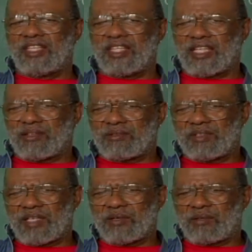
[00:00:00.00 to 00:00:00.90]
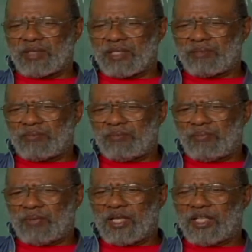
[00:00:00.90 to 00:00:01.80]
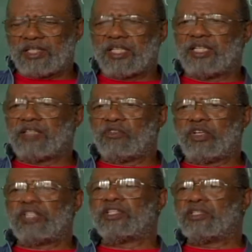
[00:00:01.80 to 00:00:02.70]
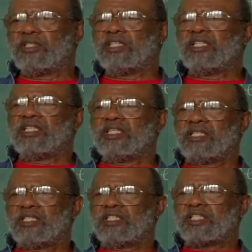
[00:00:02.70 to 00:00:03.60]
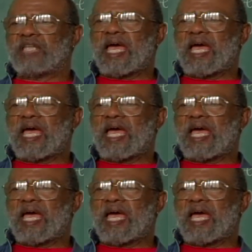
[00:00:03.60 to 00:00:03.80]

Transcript: they plugged in, and Richard just